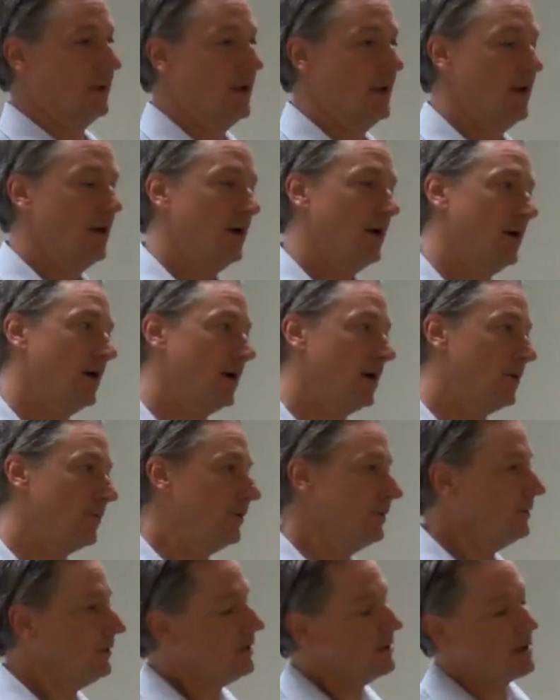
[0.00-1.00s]
me
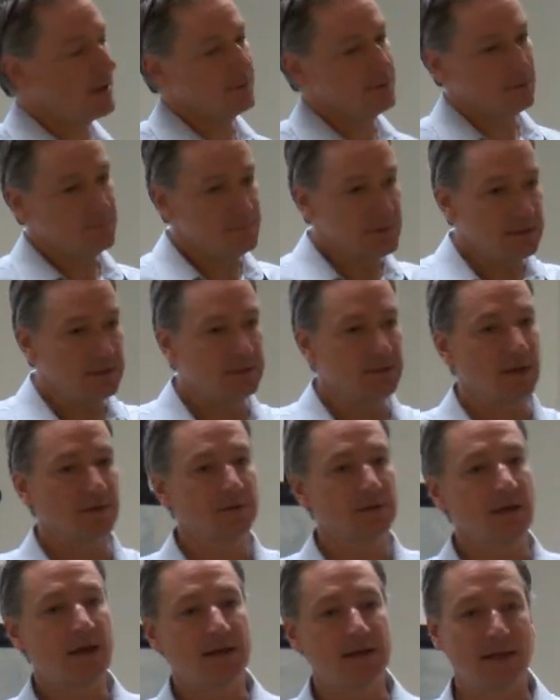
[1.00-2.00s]
oh, well, you know, you'll meet
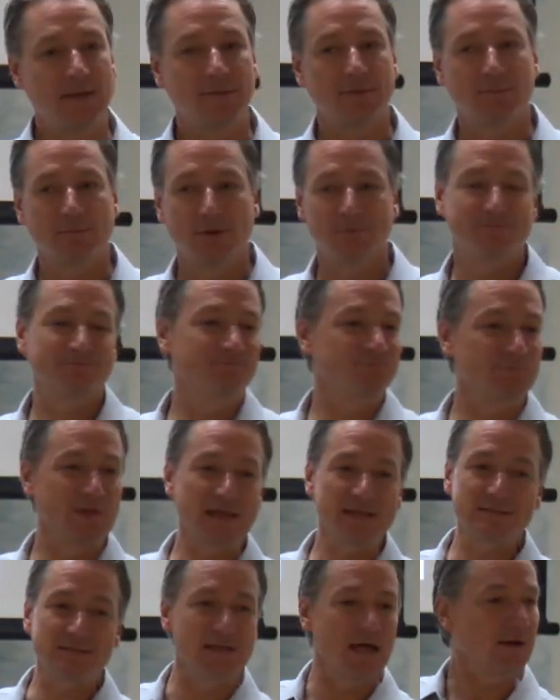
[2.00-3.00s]
another guy down the road.
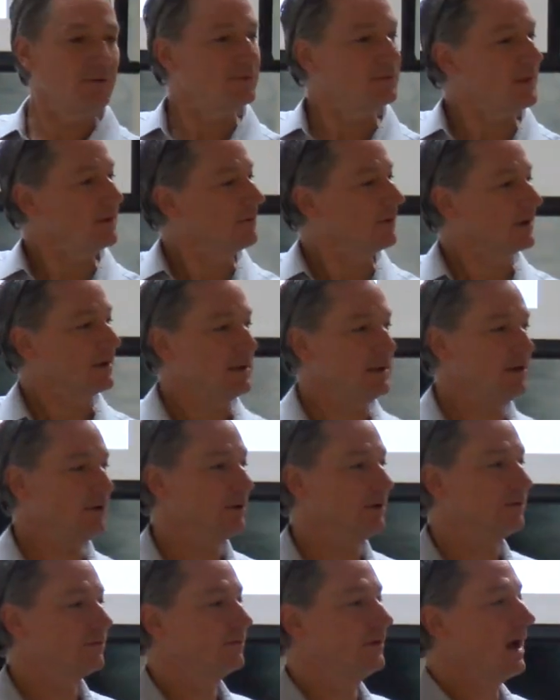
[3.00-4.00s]
That's not what they want to hear.
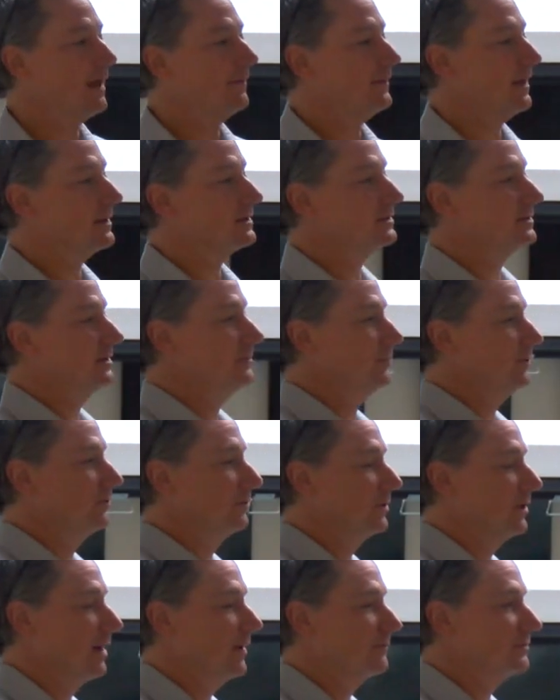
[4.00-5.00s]
It's not that simple
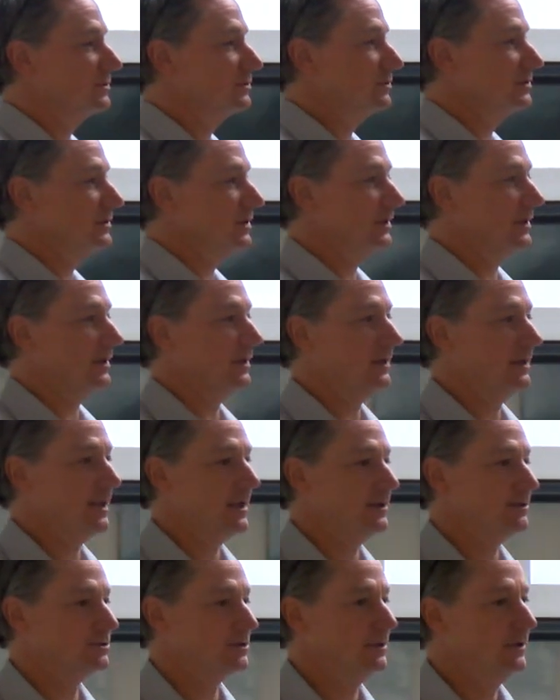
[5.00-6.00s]
when you have suicide
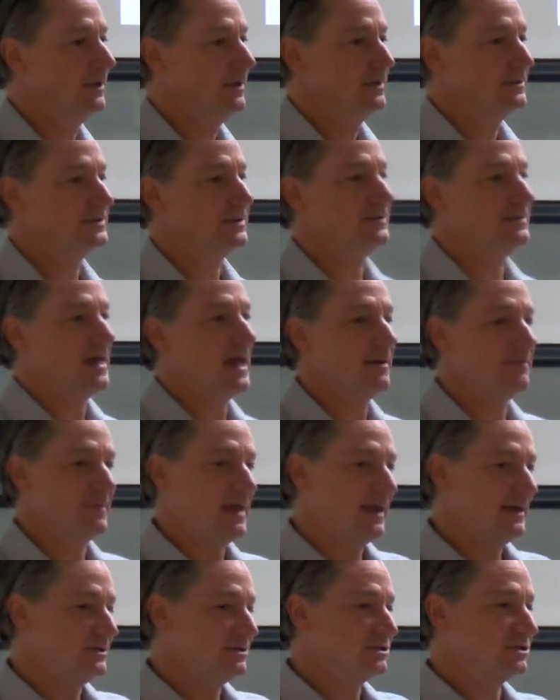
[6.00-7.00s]
ideation. To them,
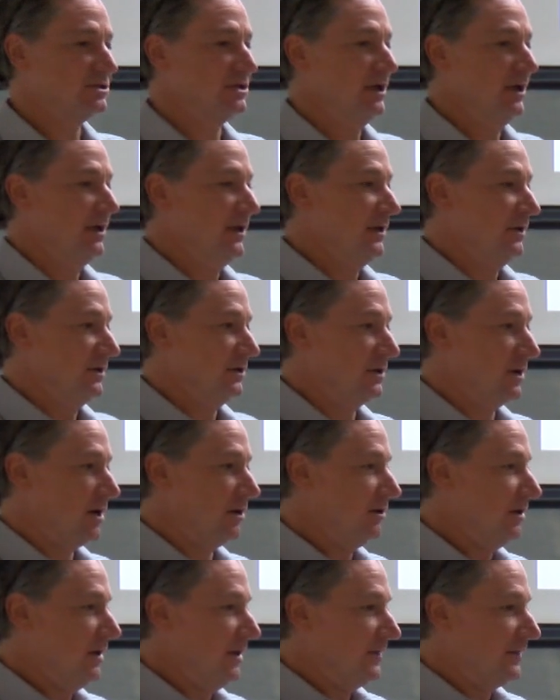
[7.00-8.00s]
that is, you
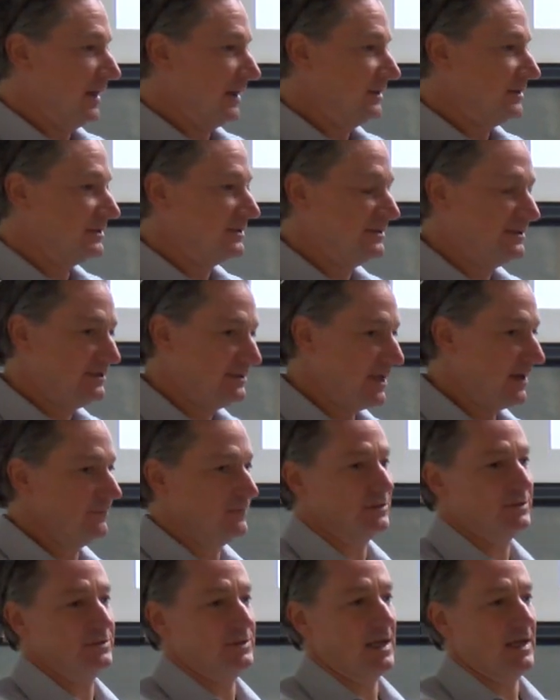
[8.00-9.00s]
know, that is
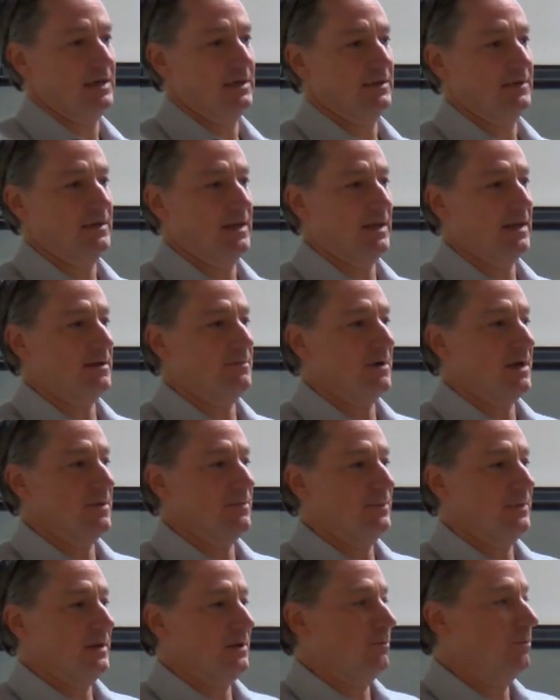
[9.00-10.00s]
devastating. That
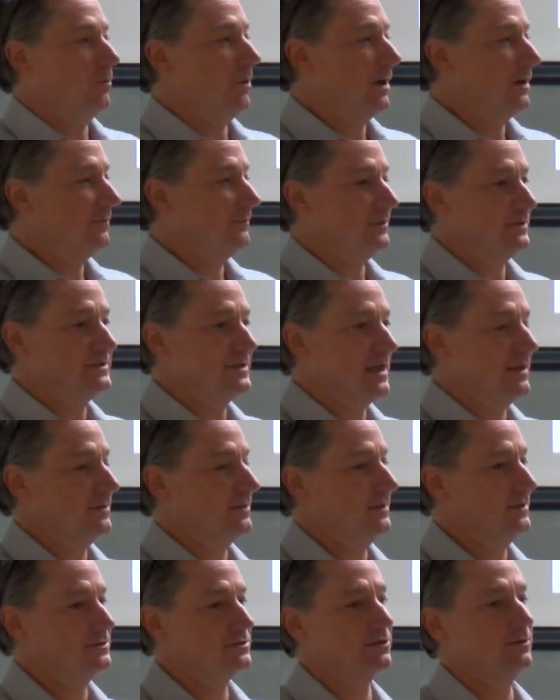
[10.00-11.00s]
might be one of the 10
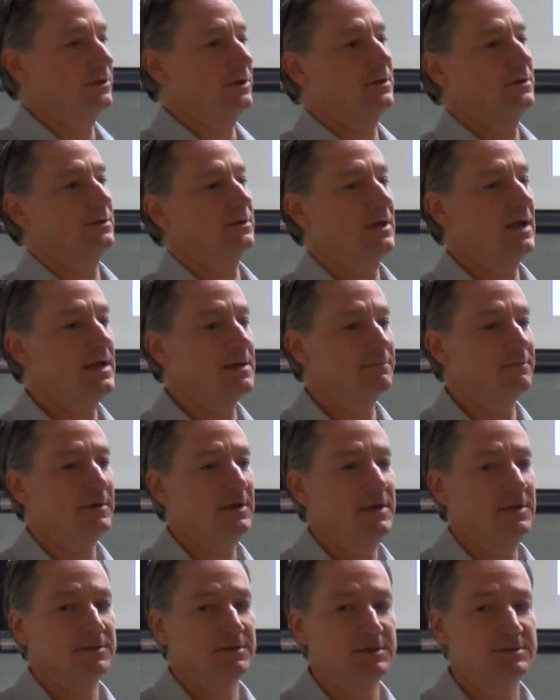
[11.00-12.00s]
things going on in their life
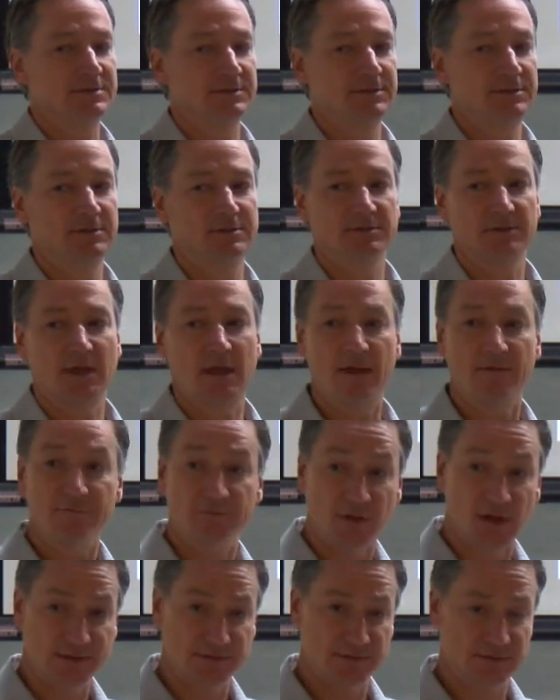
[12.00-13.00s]
that's leading to
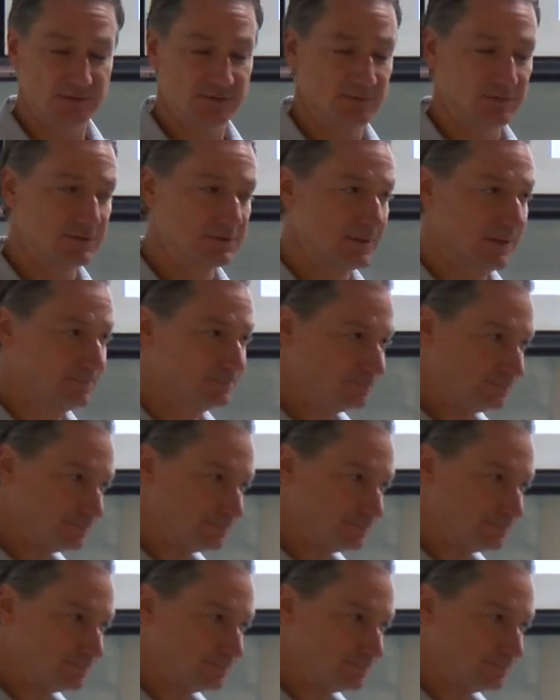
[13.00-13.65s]
have thoughts of suicide.